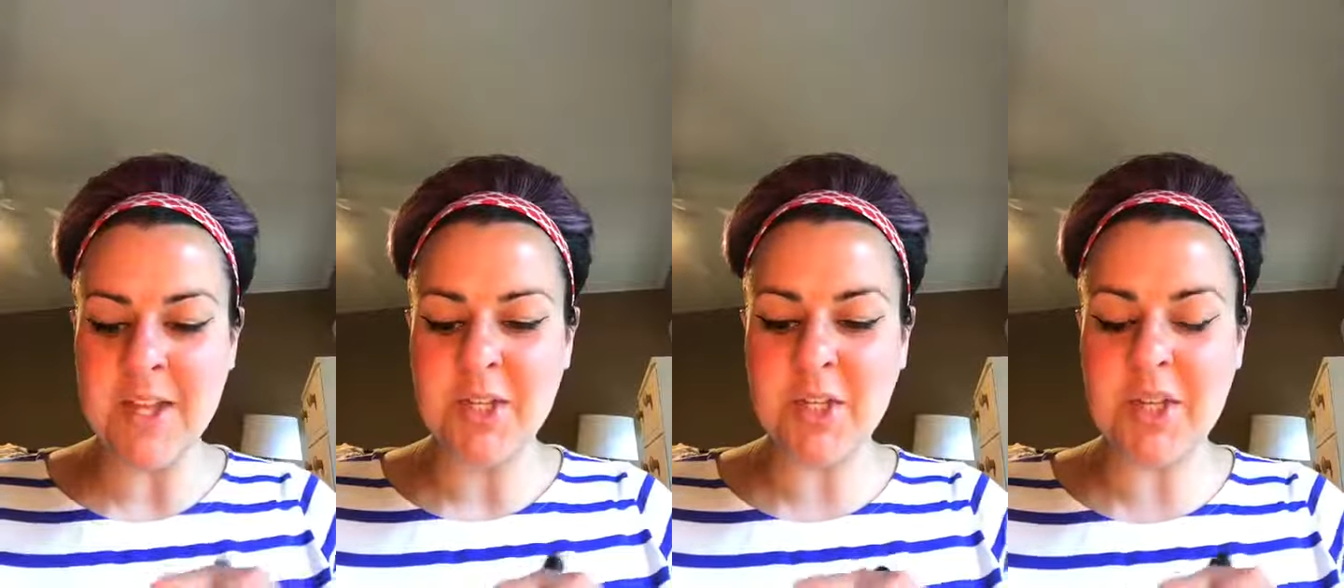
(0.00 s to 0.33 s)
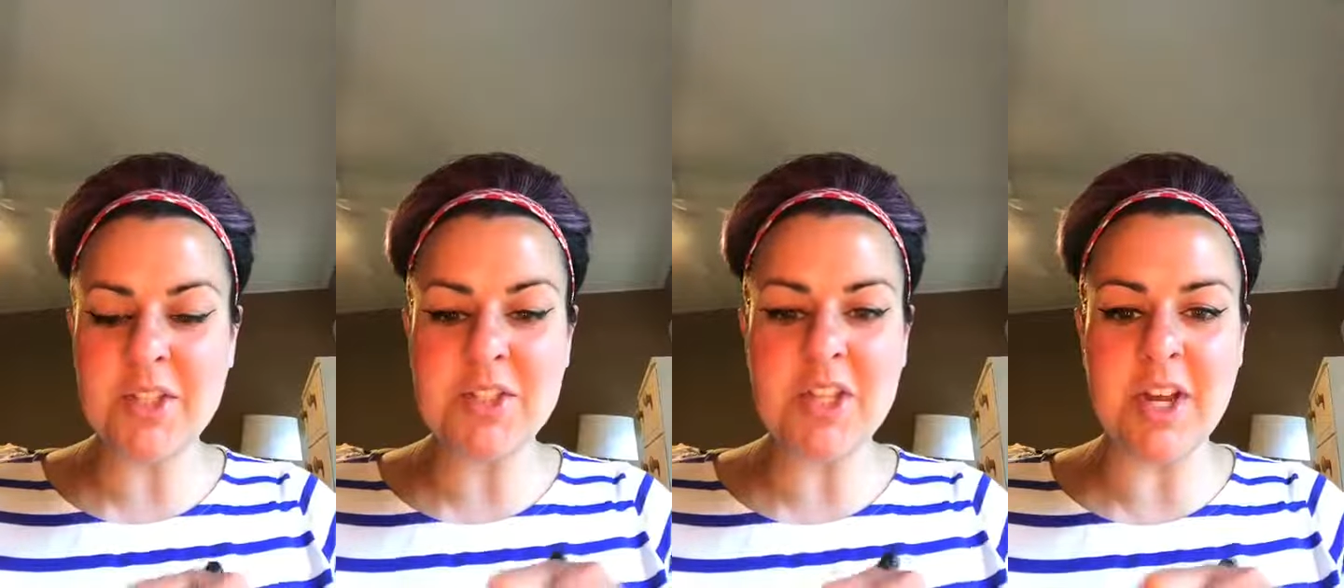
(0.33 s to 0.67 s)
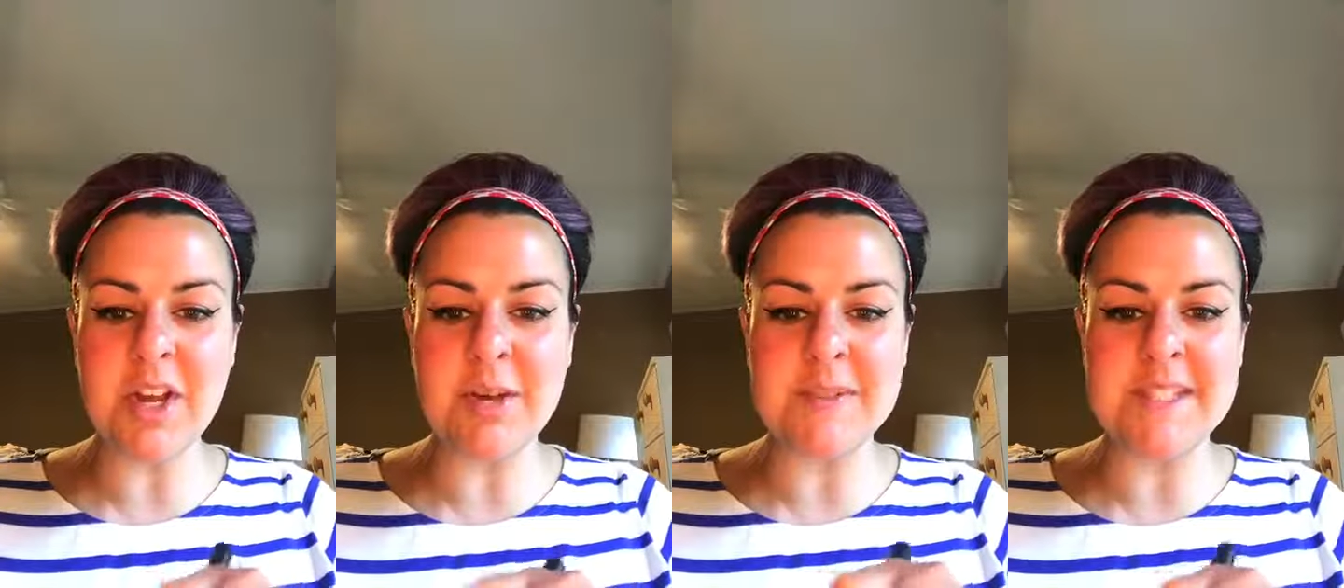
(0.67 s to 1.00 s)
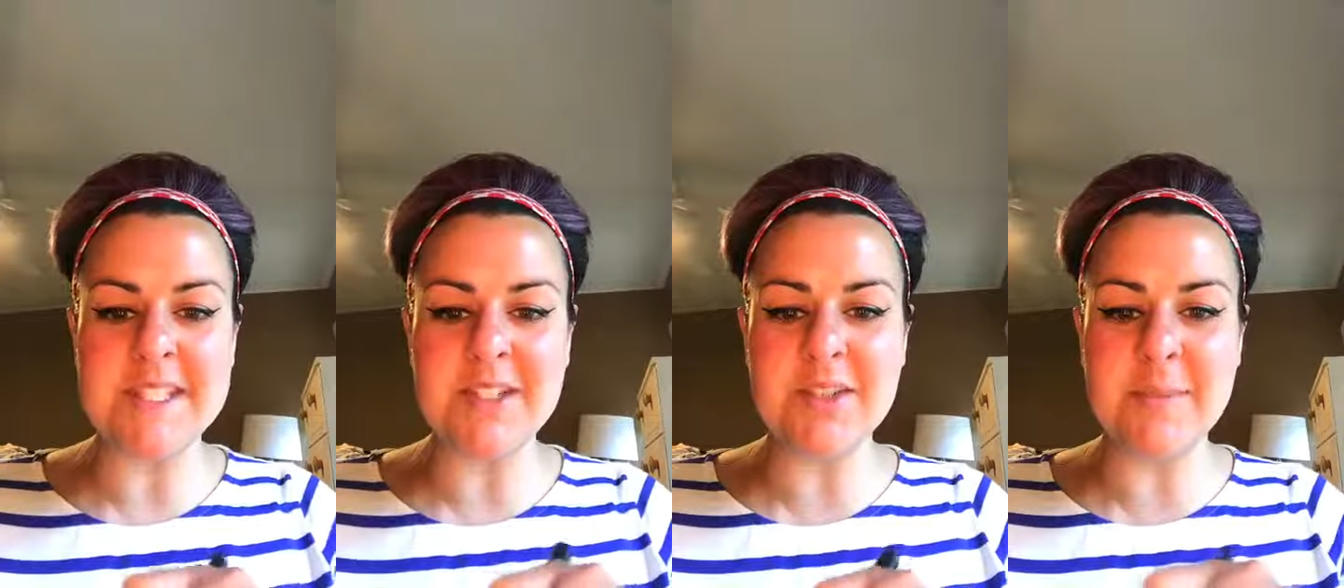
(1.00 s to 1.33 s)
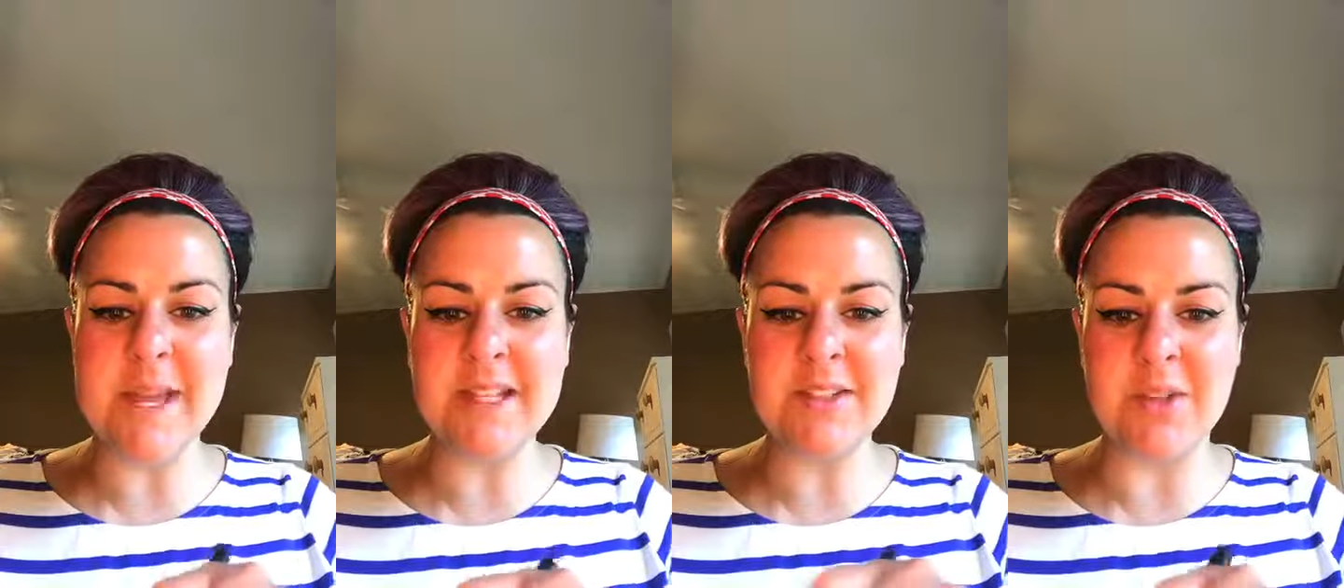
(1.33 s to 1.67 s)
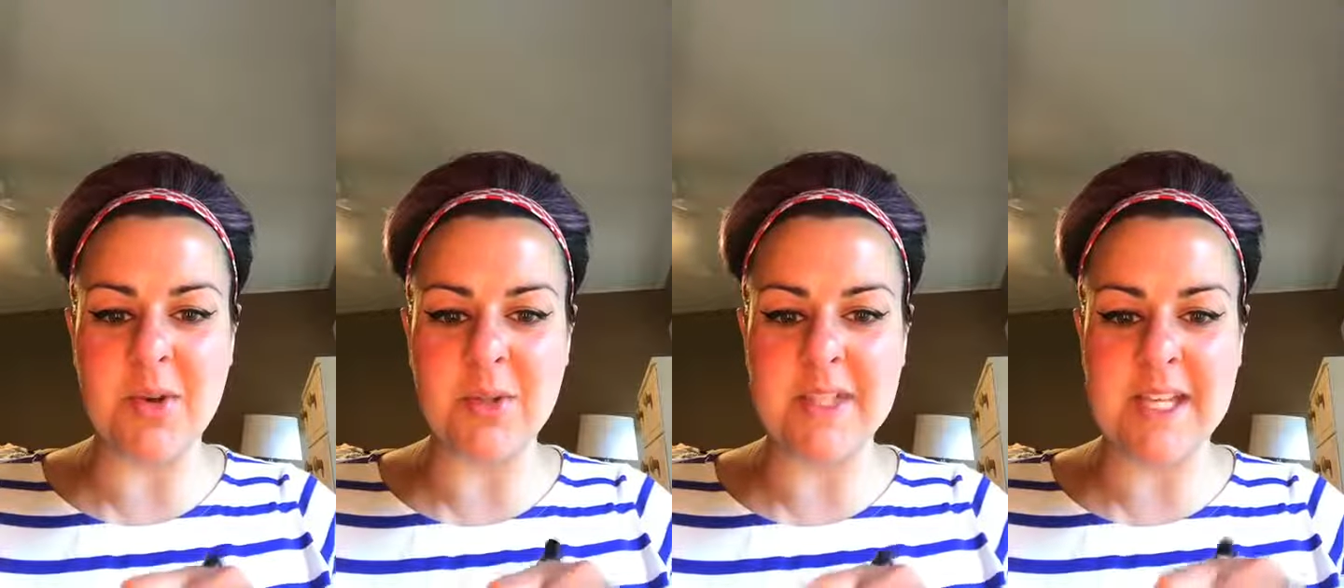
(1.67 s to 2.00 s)
Good job. Steel
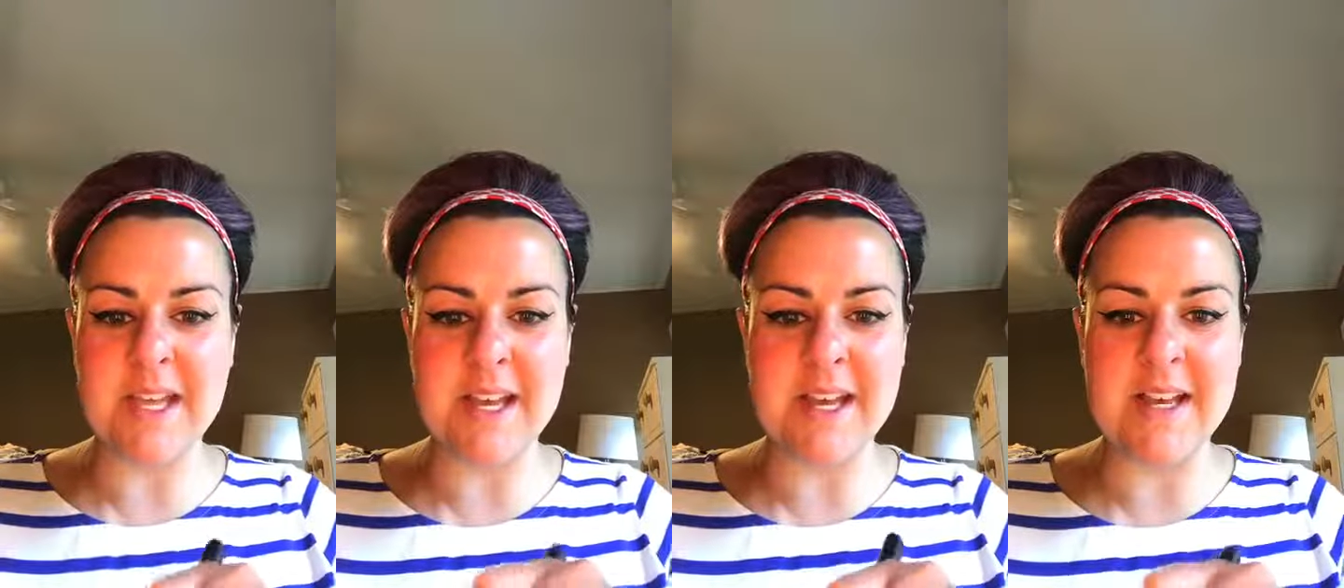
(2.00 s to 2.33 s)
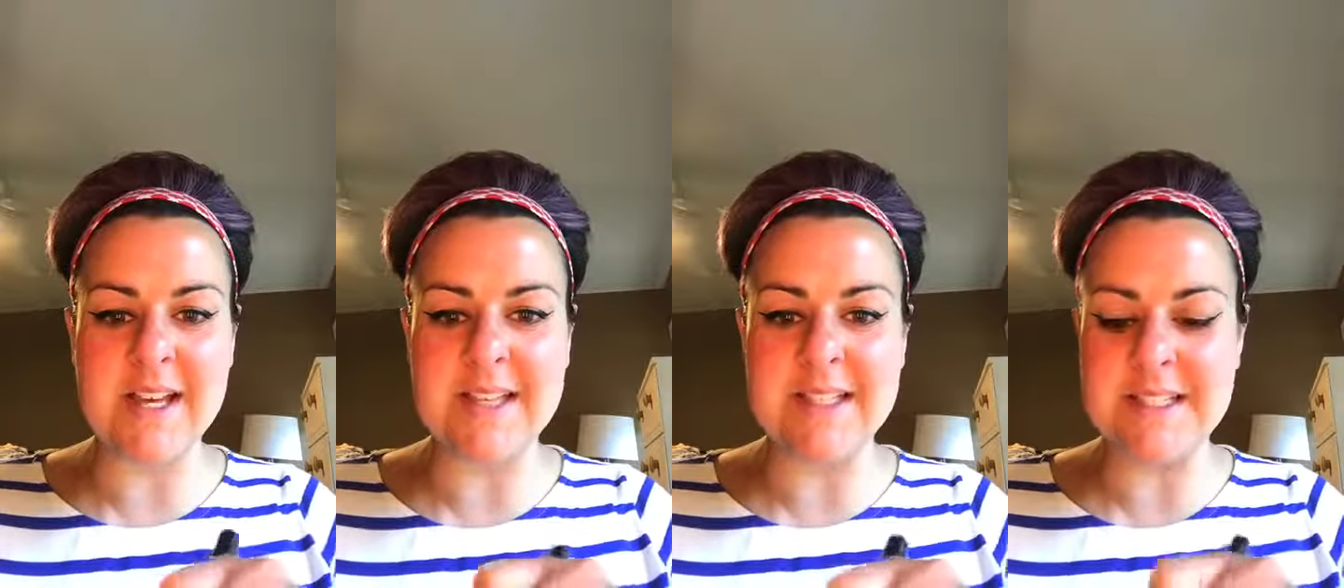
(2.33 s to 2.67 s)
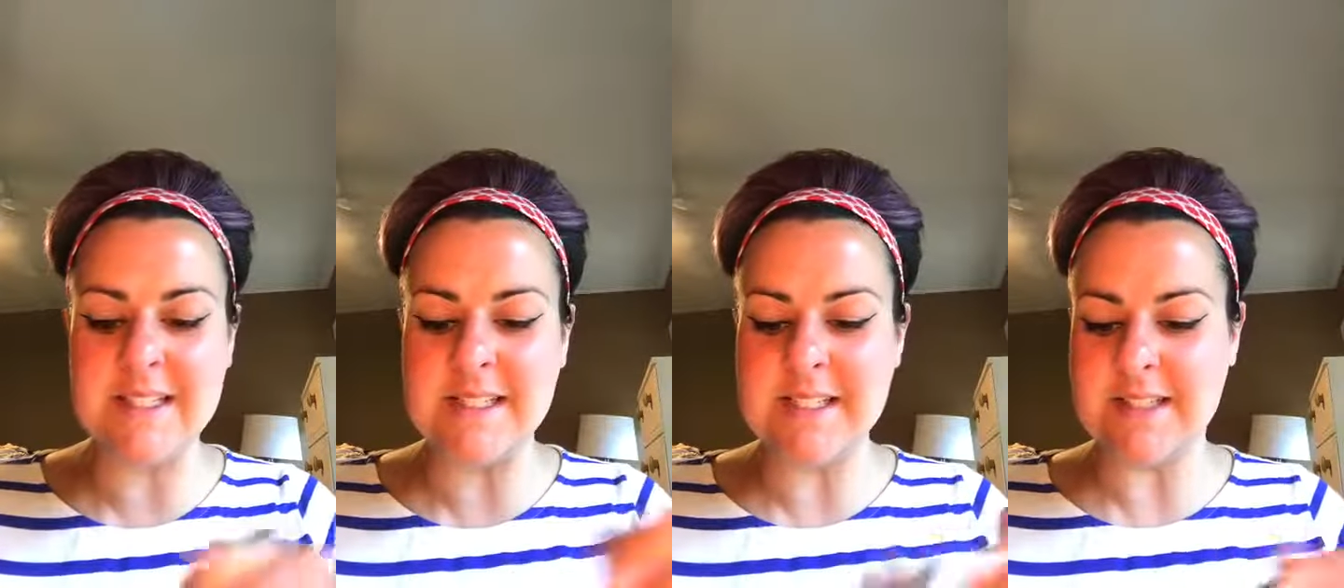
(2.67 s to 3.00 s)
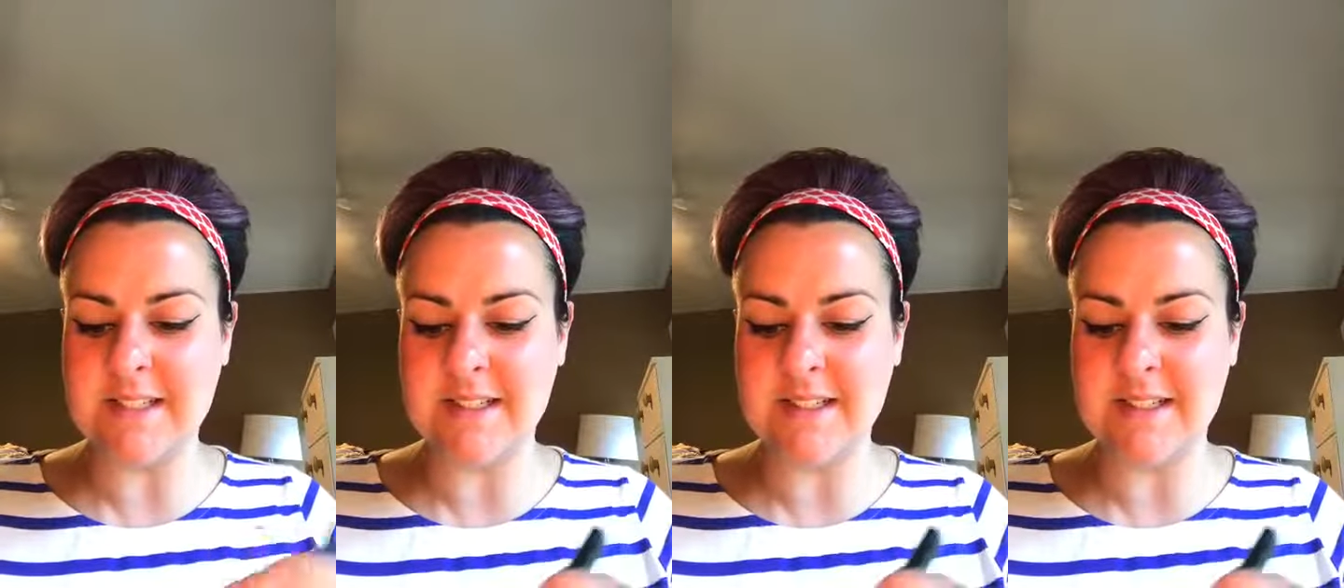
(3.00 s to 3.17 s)
Magnolias.